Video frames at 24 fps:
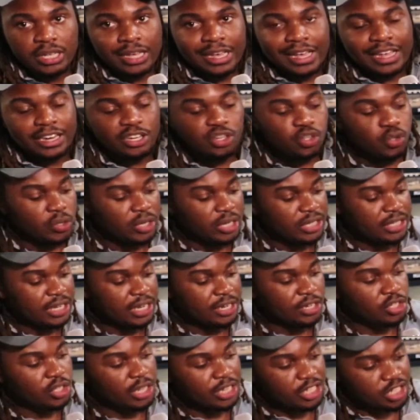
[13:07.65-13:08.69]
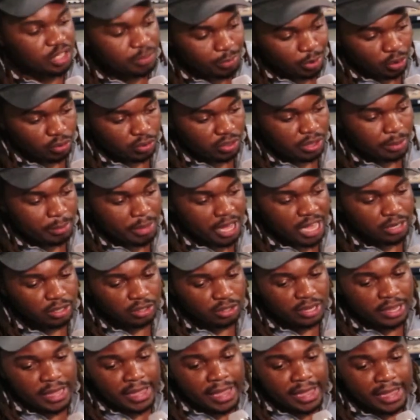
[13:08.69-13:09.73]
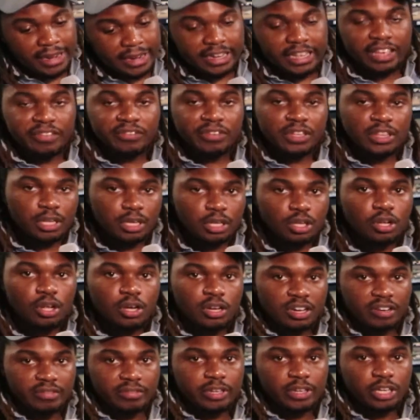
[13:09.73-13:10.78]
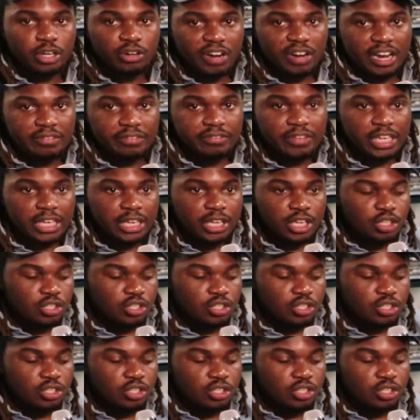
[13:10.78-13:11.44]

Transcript: and you can essentially expose the metal and give it the look of engraving.